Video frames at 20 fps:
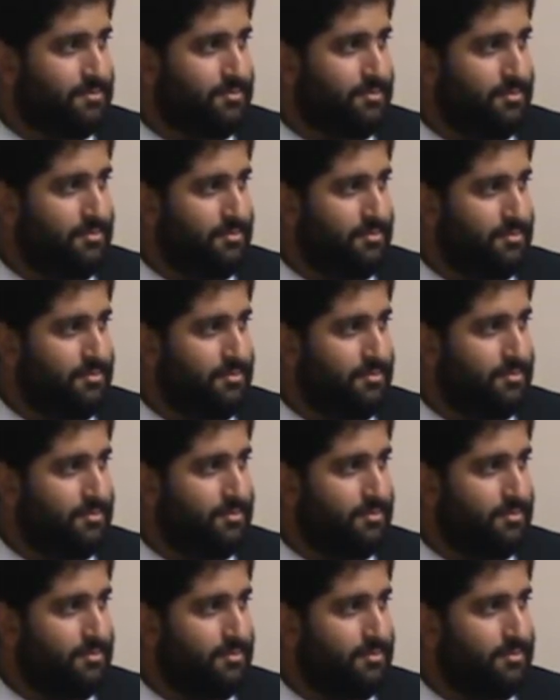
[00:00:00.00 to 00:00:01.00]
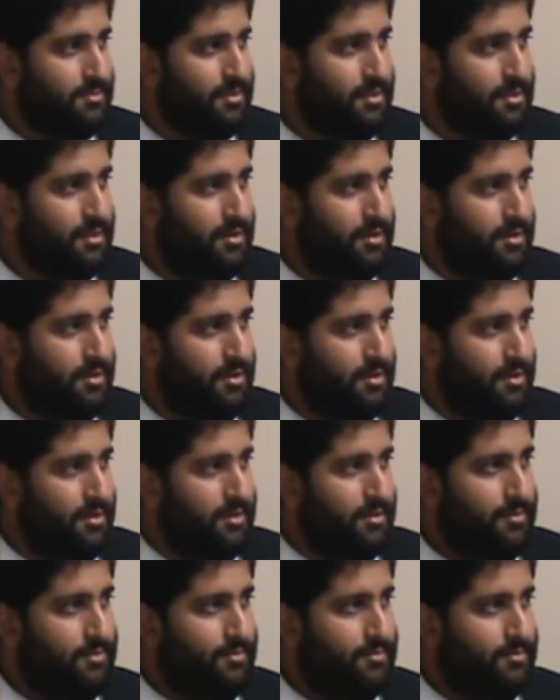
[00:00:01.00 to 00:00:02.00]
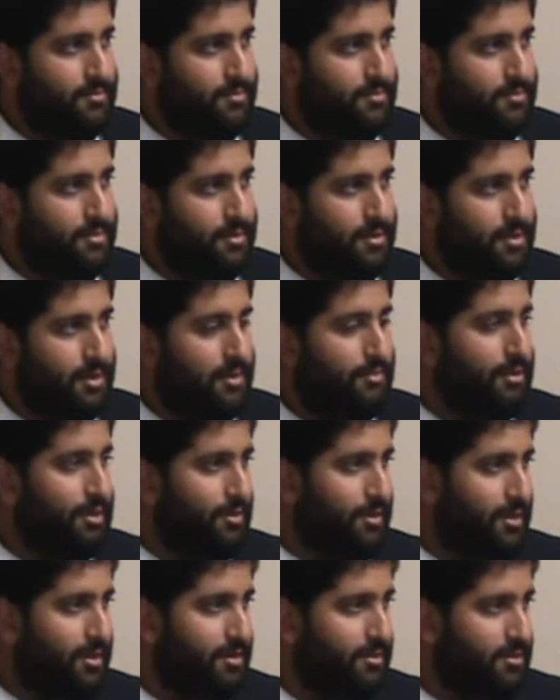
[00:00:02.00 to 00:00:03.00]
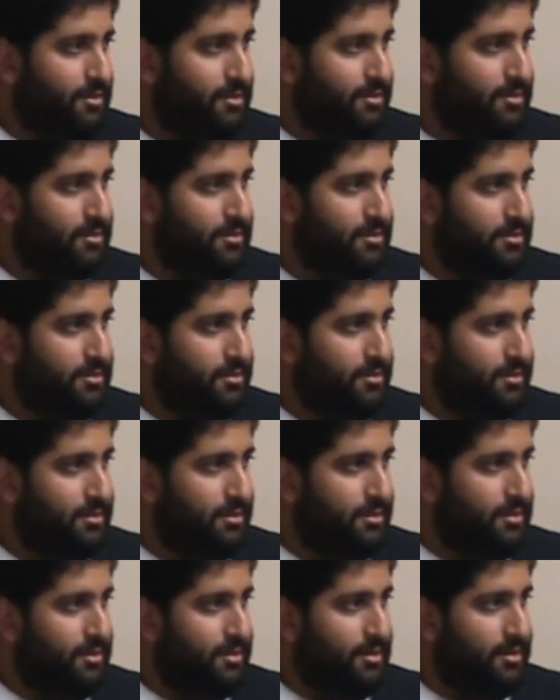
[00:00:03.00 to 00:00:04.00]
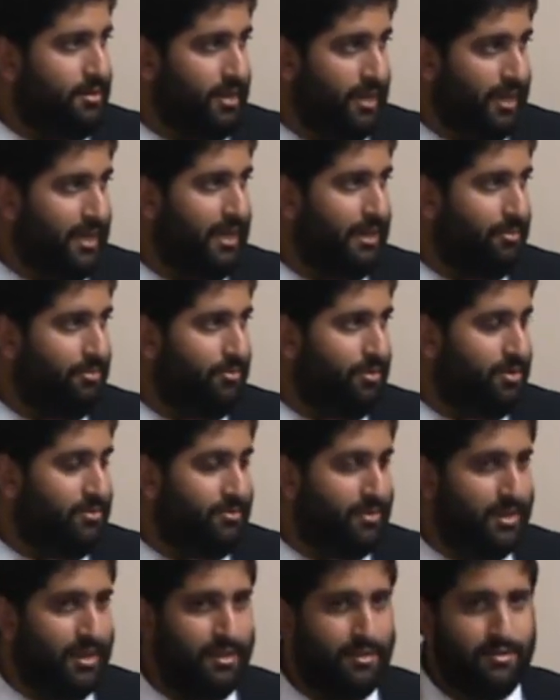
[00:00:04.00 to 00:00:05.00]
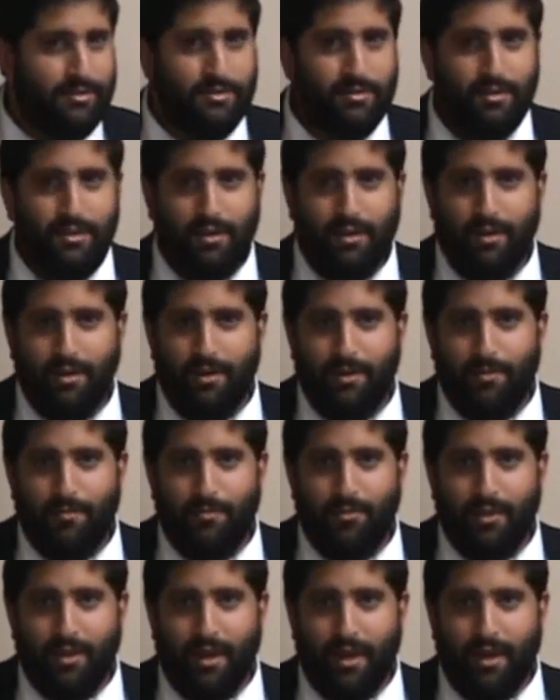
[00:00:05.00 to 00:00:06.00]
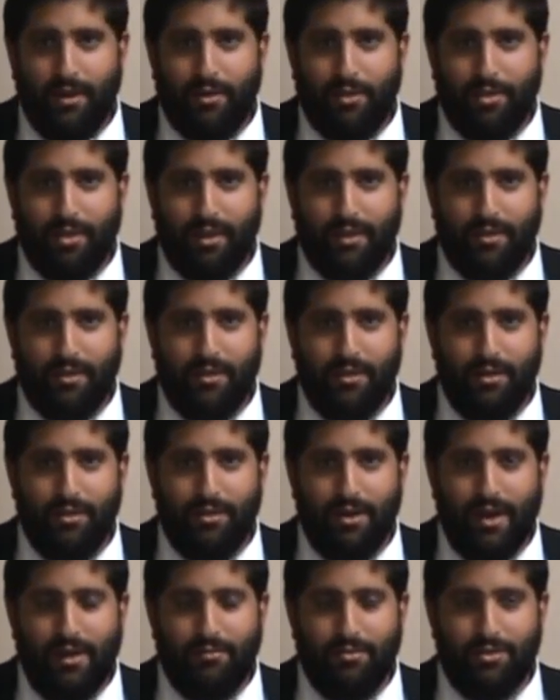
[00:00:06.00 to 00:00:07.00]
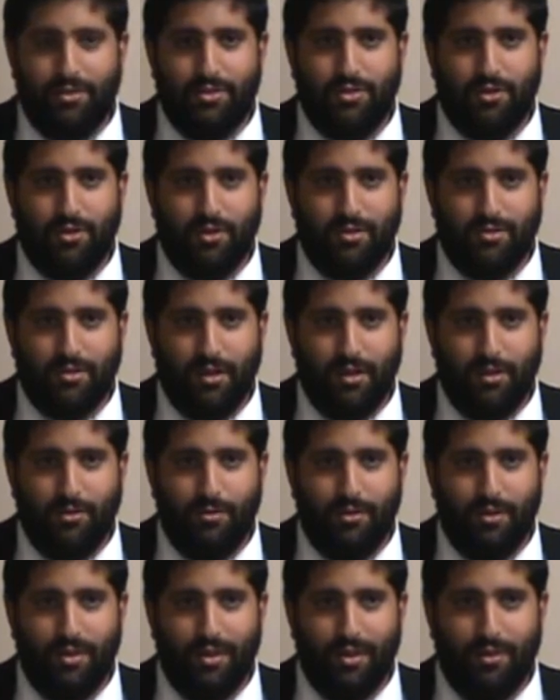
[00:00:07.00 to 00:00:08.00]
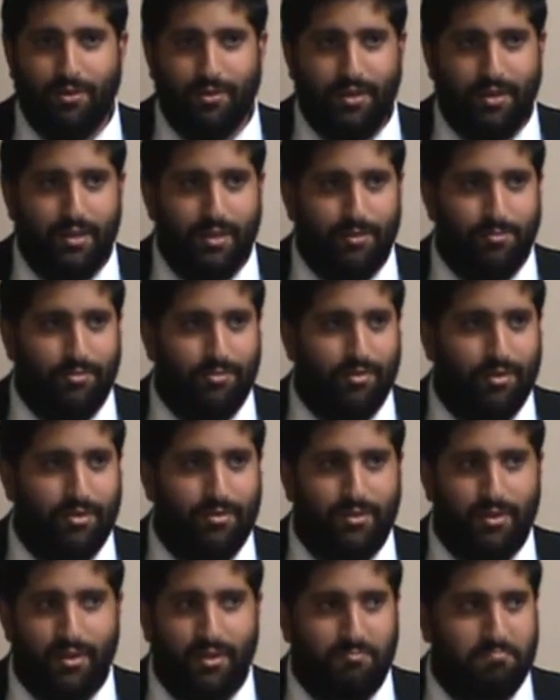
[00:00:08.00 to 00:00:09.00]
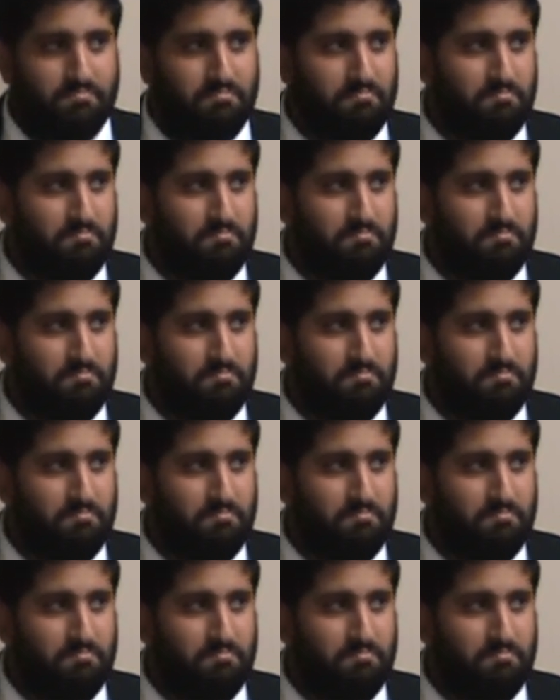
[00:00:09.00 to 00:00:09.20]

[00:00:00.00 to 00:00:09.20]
opinion of any other. About what? About eating, eating before tefillah? I don't think that your average Torah scholar would allow the eating before tefillah.